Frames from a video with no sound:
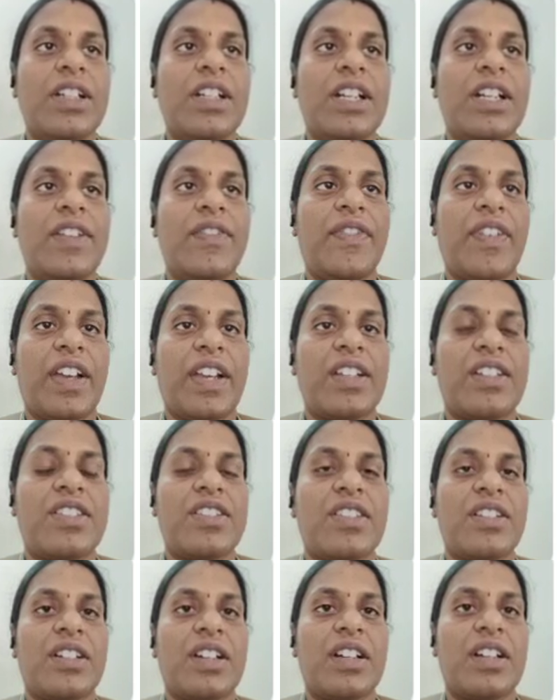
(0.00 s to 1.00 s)

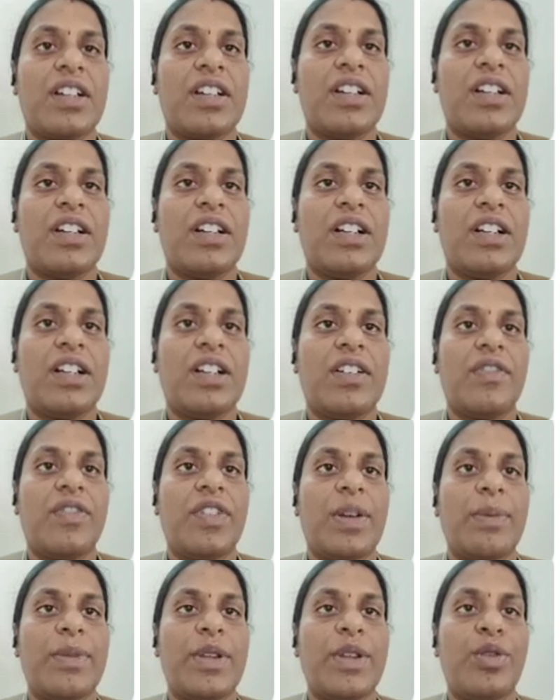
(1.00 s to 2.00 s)
Defect.
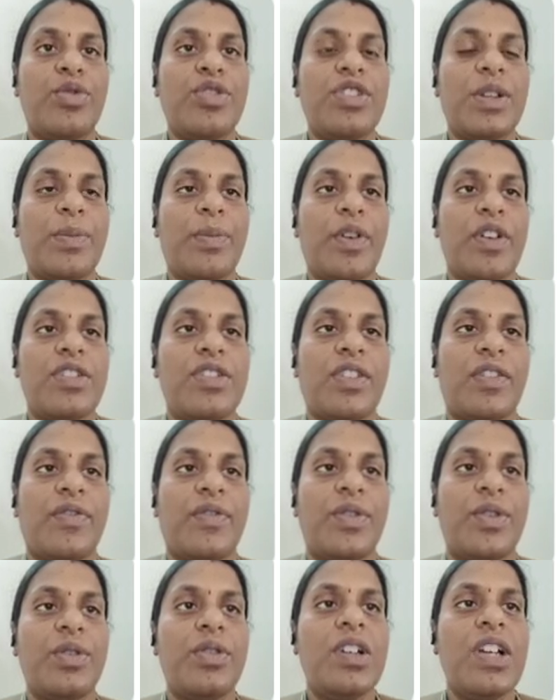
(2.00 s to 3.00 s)
From the user point of
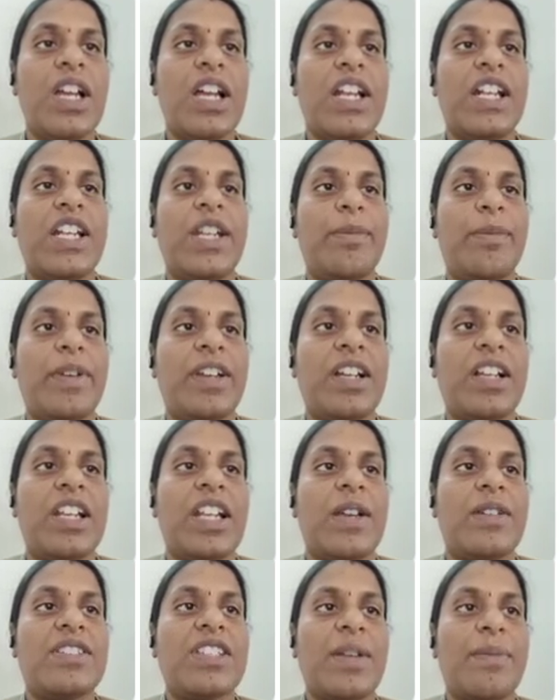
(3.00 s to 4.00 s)
view, typical
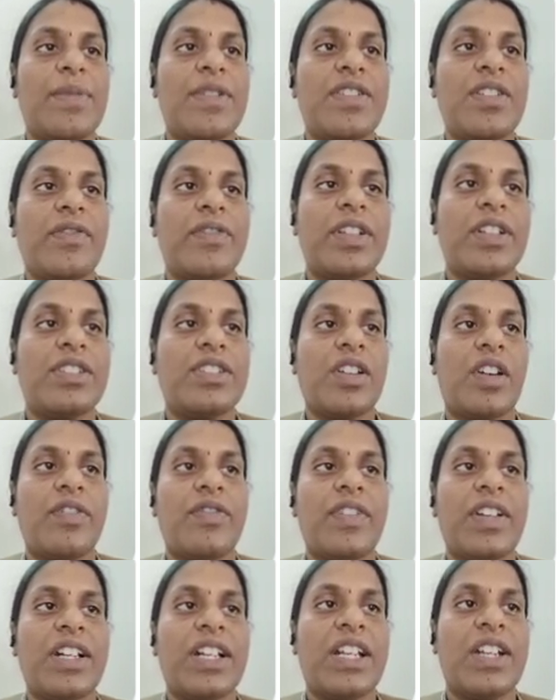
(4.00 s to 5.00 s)
examples of the
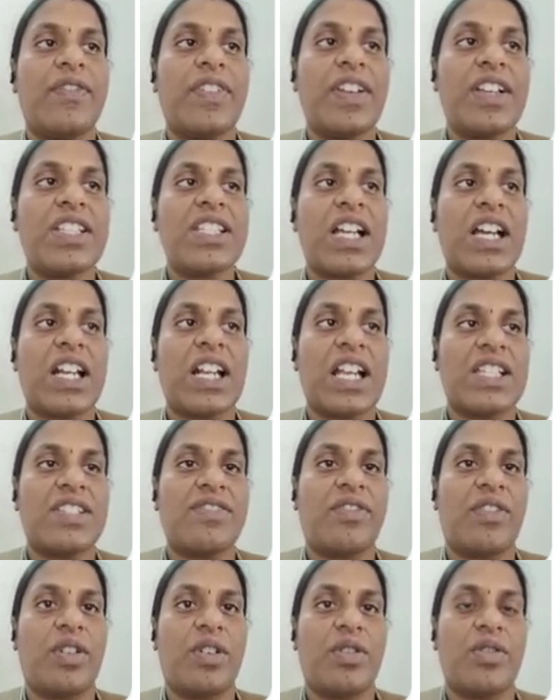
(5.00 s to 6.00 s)
software defects are
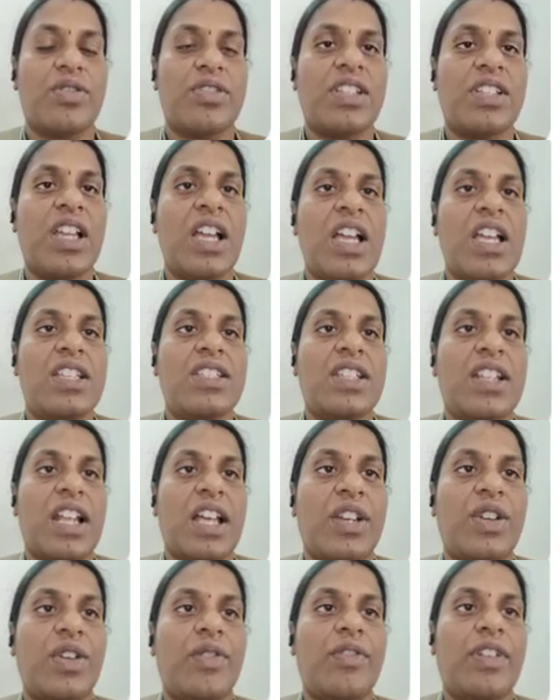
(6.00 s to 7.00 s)
as follows.
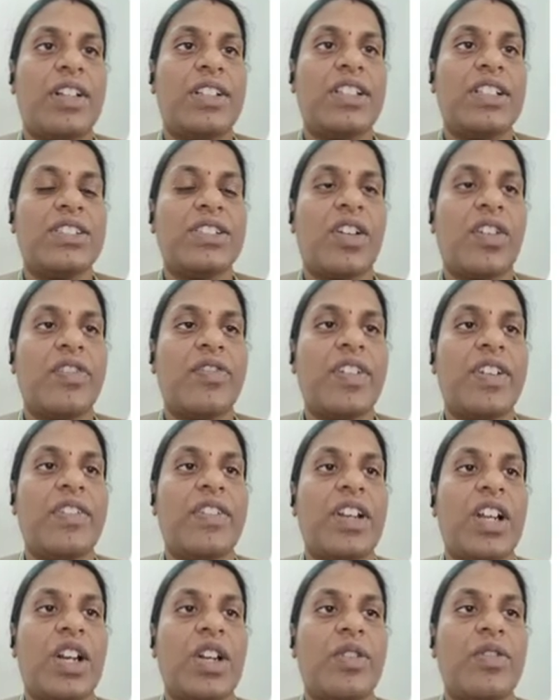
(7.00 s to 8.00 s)
Scenario 1. The software
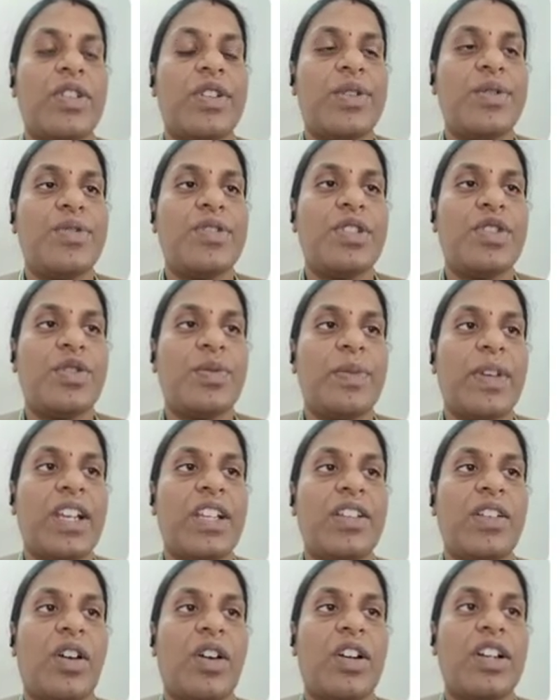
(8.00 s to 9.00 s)
will allow a user to
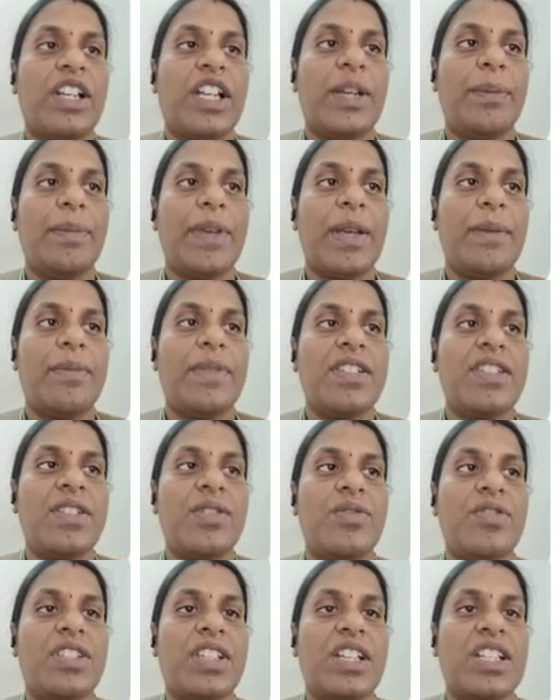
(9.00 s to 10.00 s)
make the online
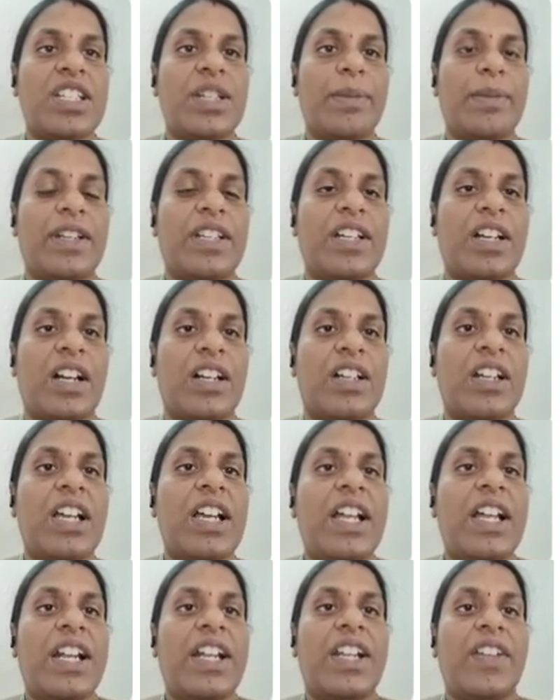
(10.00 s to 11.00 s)
payments using a debit card.
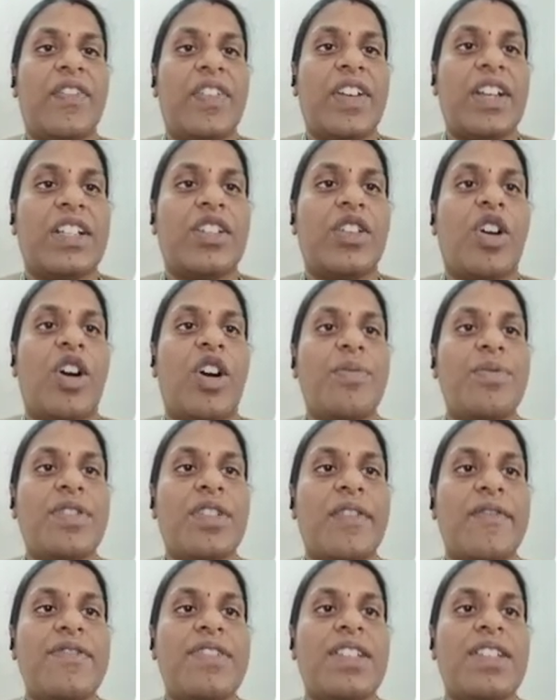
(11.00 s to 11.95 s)
Defect. The option of